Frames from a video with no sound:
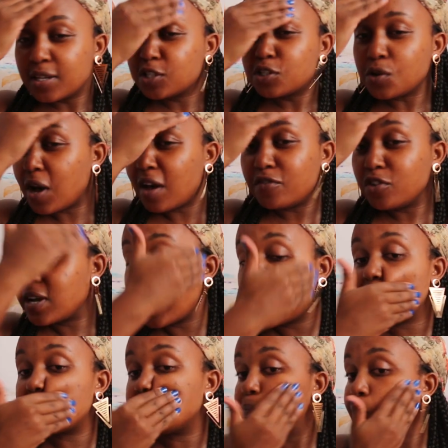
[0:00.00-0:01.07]
So have you
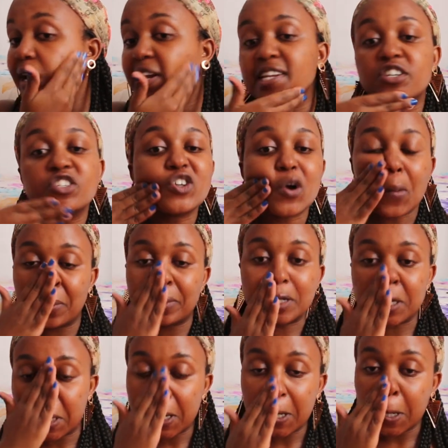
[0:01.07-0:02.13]
guys panic
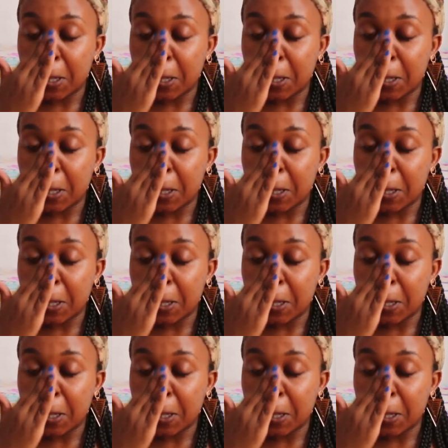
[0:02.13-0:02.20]
shopped?